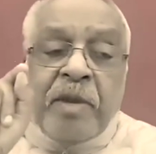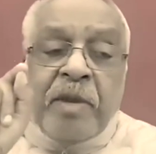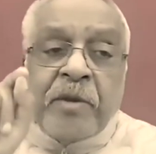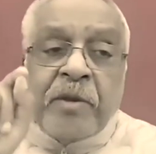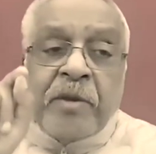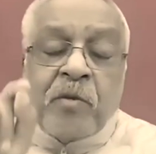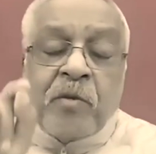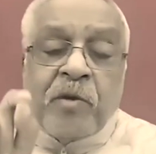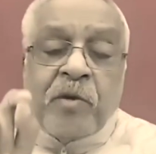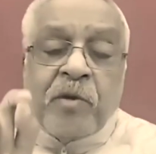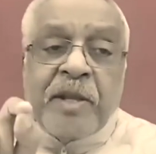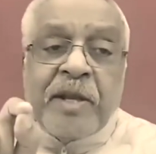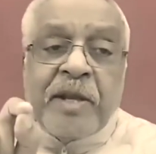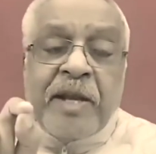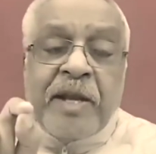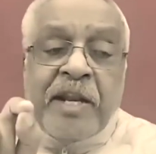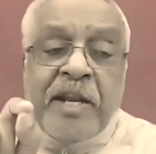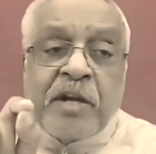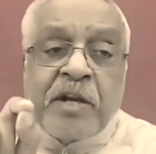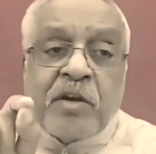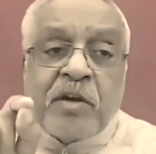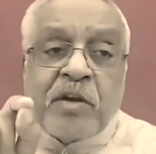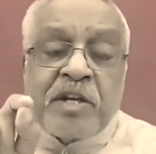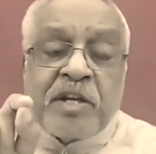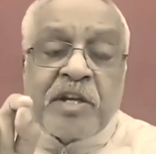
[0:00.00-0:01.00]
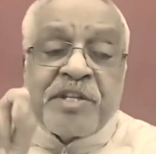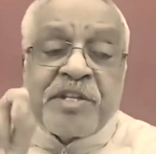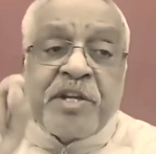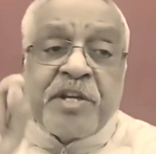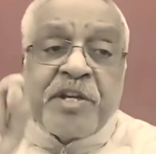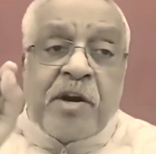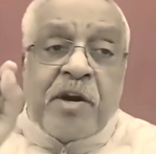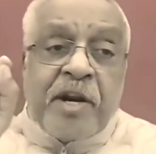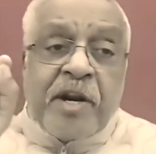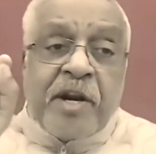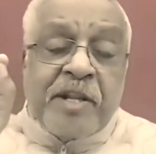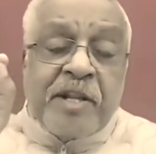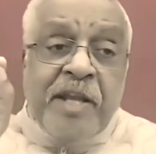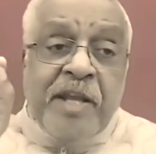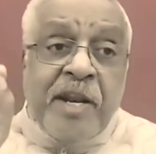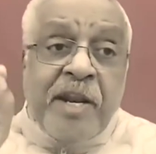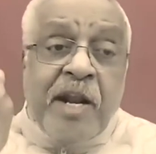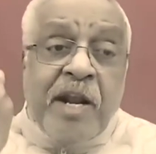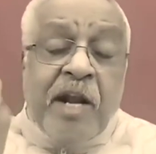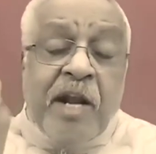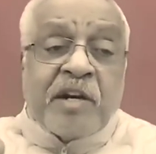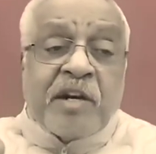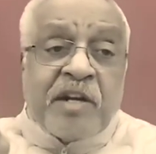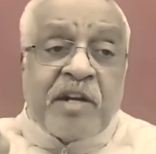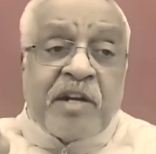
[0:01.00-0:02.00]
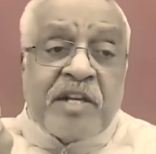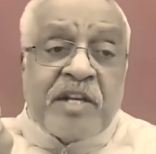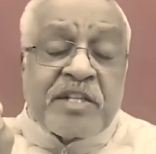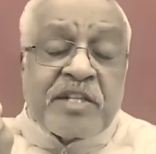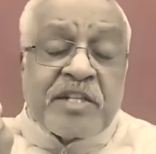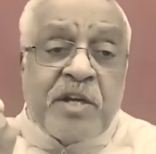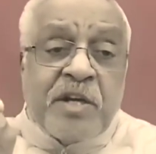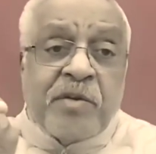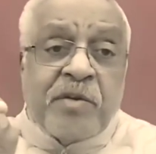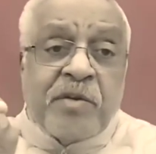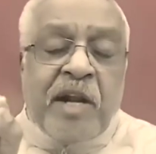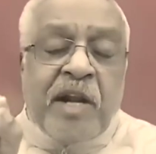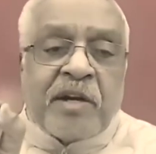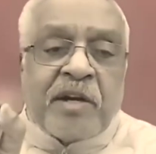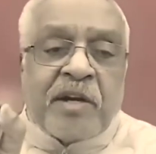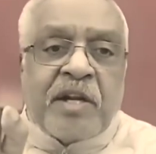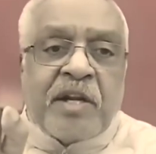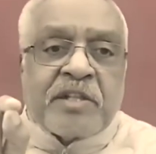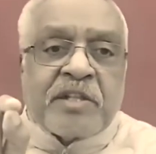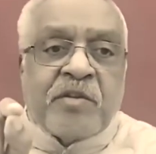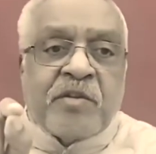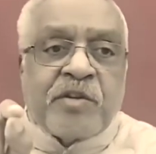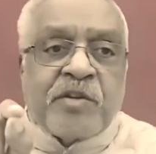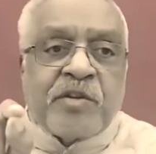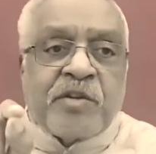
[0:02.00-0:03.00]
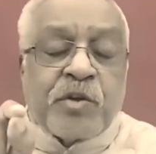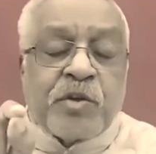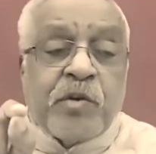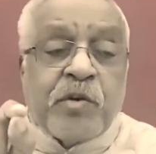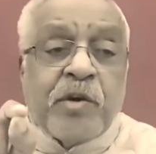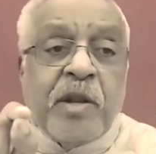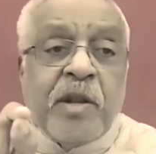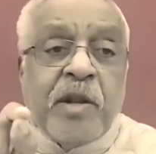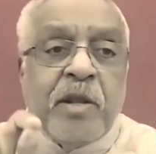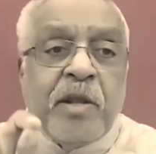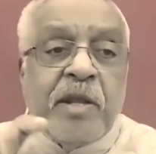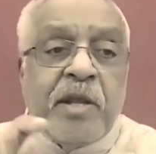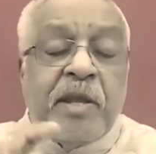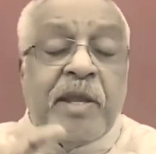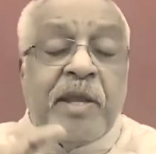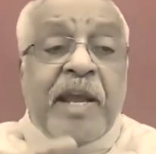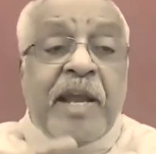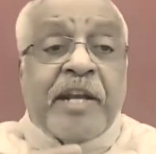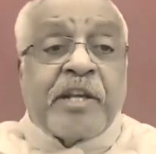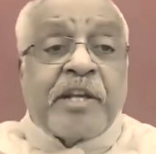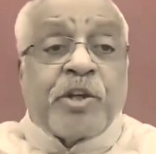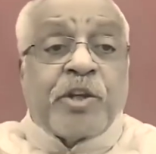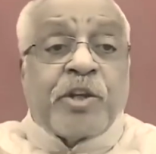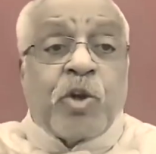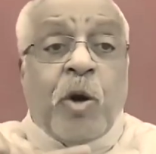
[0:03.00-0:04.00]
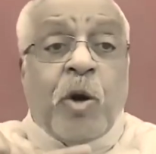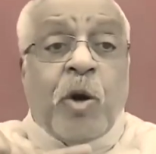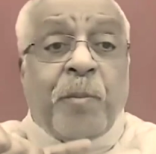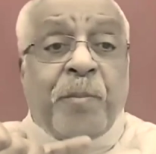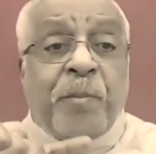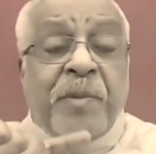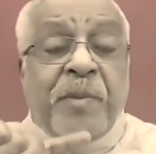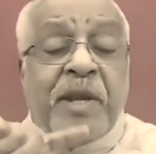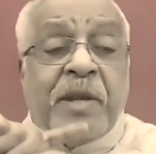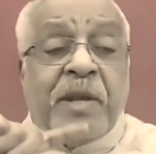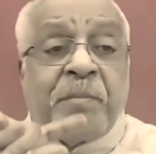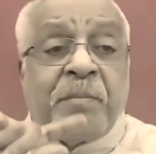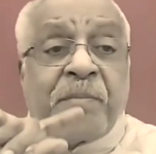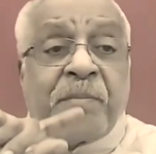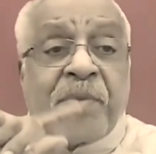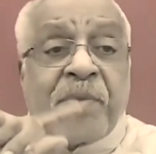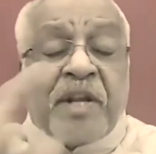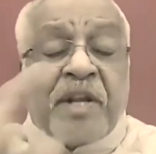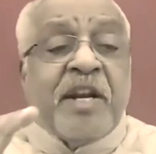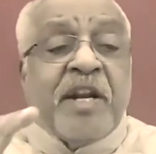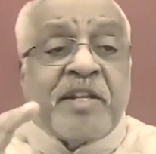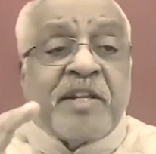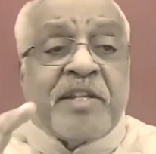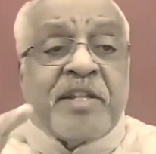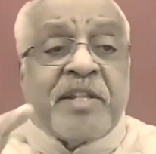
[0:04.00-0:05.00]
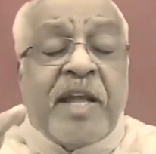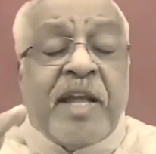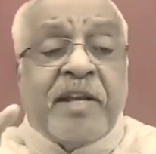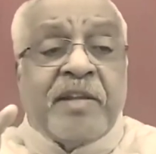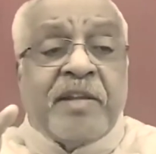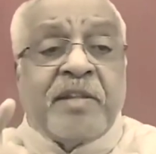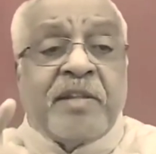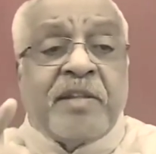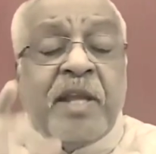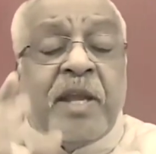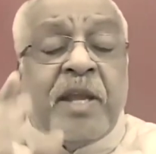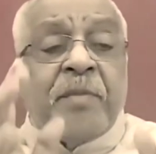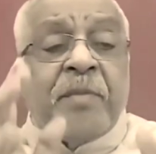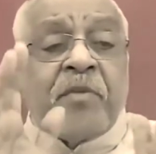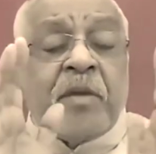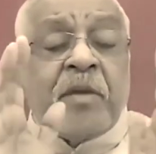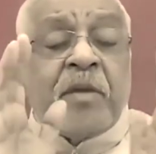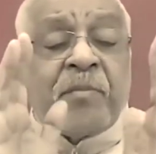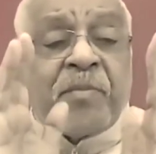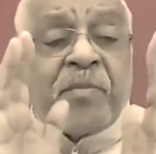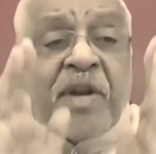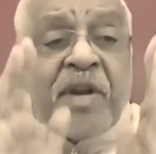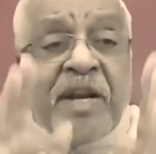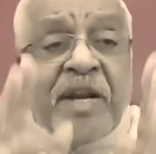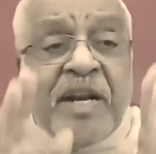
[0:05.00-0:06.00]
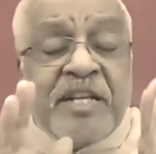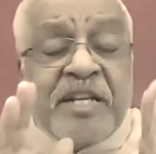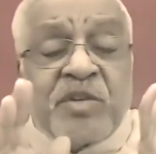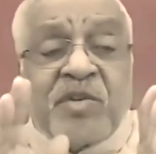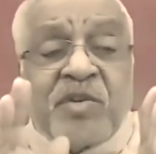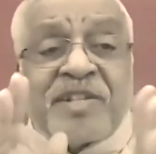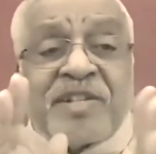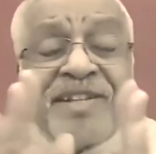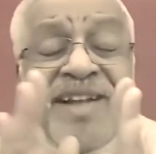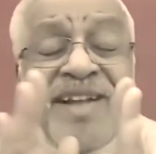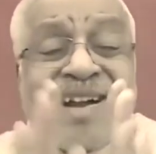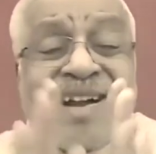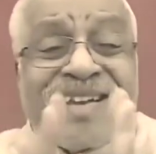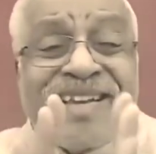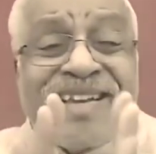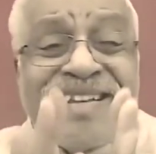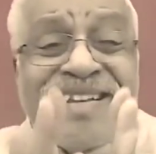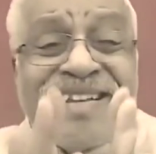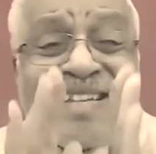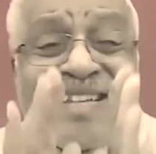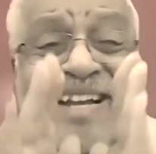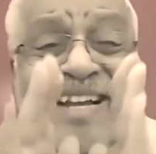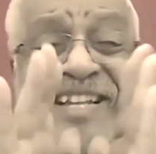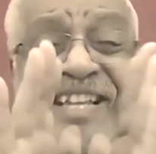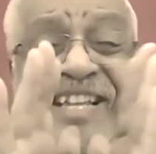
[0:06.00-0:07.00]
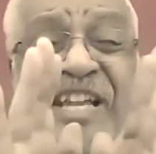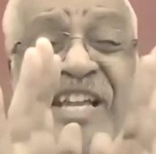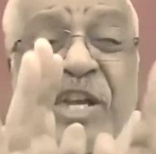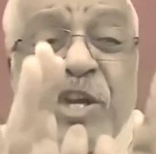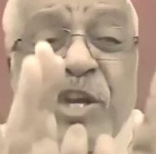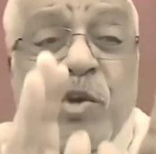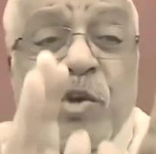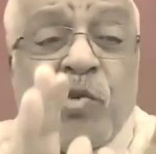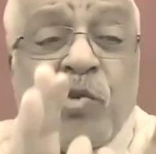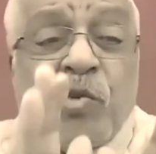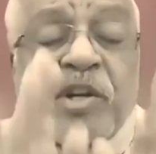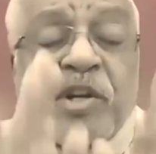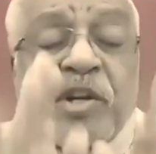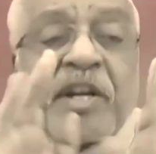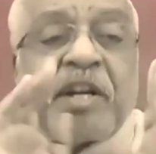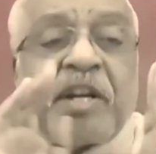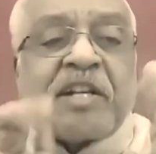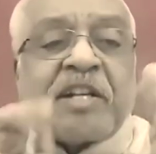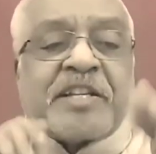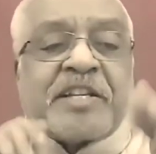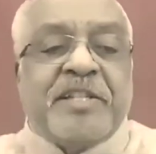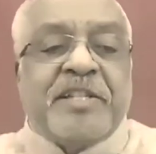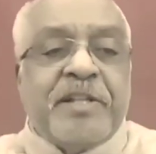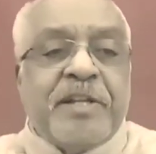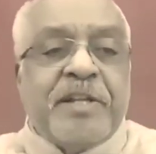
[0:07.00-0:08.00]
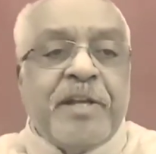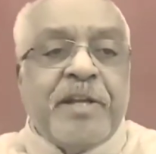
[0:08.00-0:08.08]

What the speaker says: he told the gynecologist, she ordered then ultrasound. Ultrasound showed ectopic pregnancy. That is, the pregnancy was not inside the uterus.